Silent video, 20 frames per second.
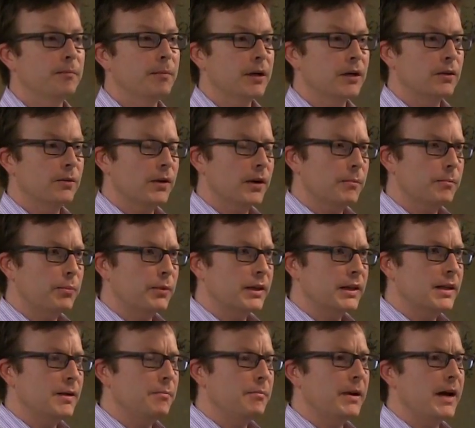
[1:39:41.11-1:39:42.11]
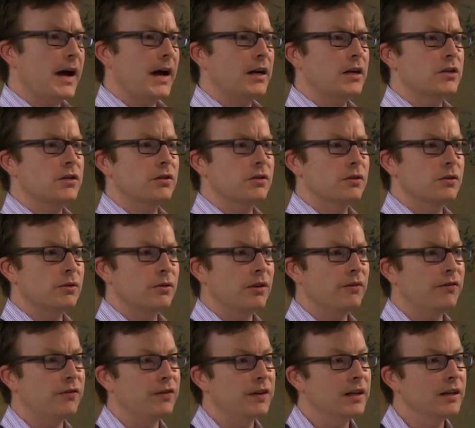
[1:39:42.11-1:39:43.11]
But you want to bring them back to the
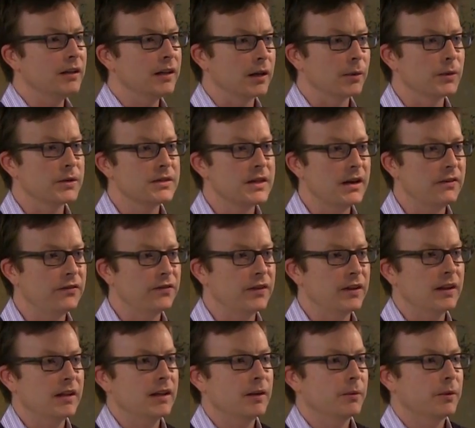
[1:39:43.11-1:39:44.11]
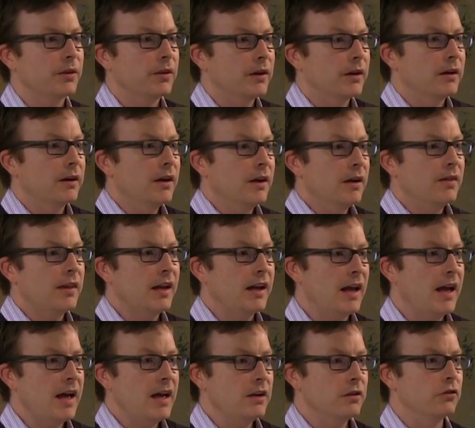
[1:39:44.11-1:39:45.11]
feeling. What's that feeling when they're, that
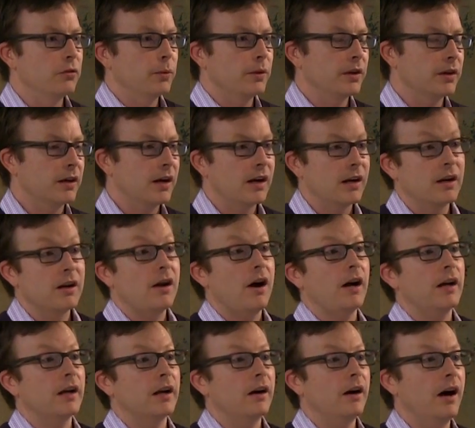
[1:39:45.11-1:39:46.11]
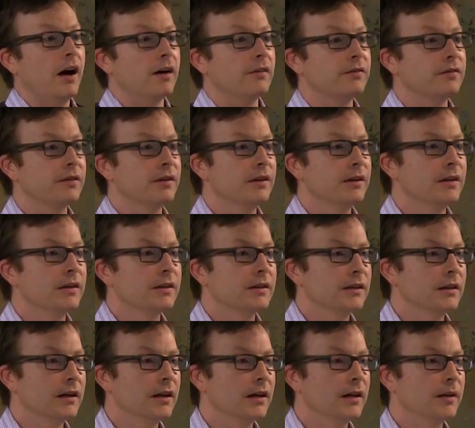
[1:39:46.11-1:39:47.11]
edge, when they're kind of knocking off
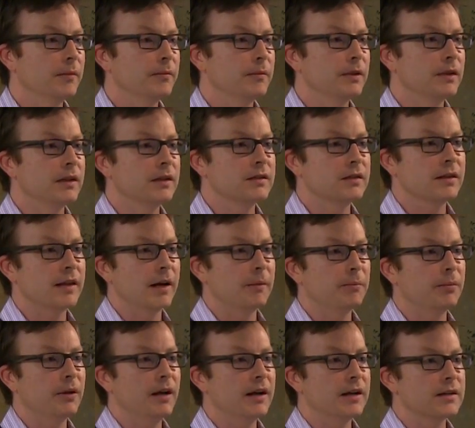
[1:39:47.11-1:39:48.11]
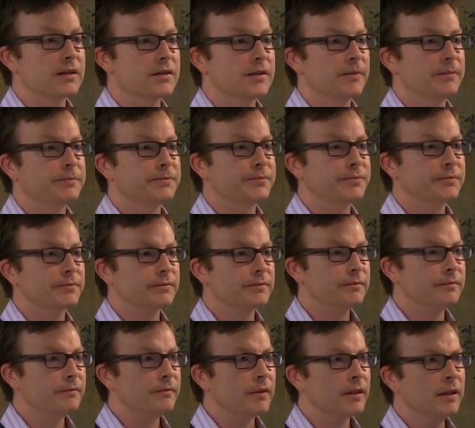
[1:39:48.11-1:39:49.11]
into that place?
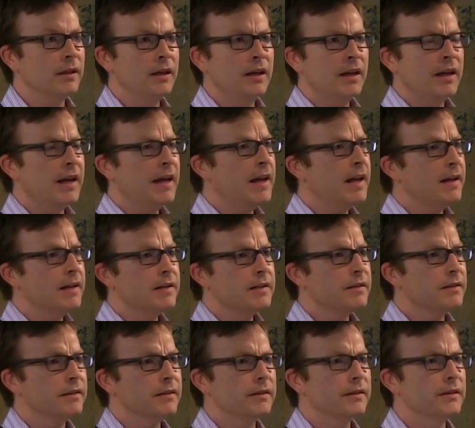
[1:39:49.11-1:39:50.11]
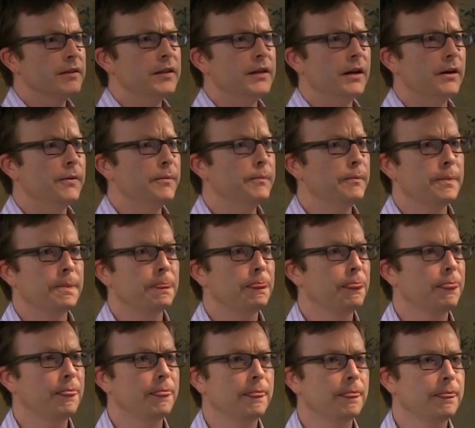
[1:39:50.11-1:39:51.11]
And,
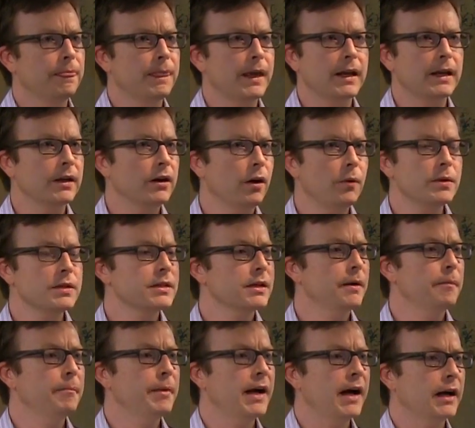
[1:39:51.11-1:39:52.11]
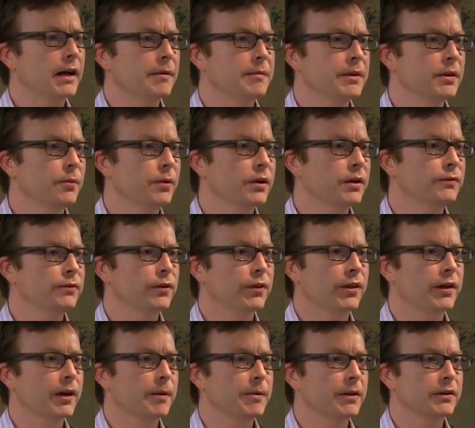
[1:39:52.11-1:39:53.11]
they can always come back. I mean, the wonderful
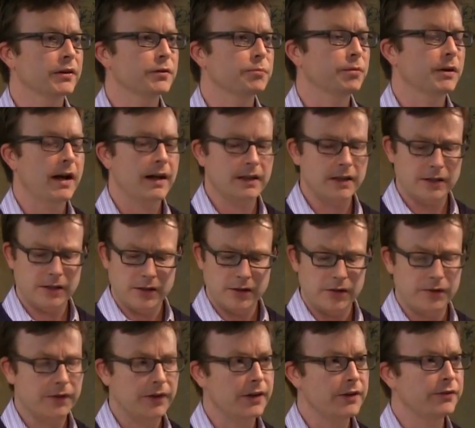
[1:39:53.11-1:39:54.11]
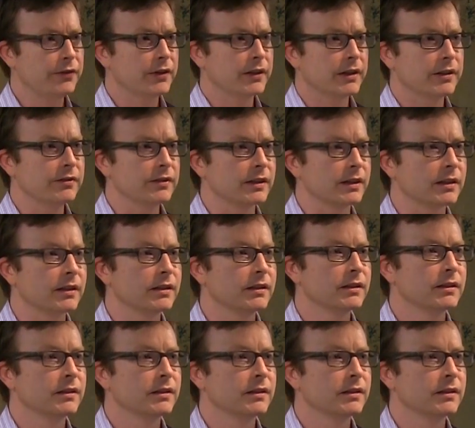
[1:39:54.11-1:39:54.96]
thing about this practice is it's very forgiving.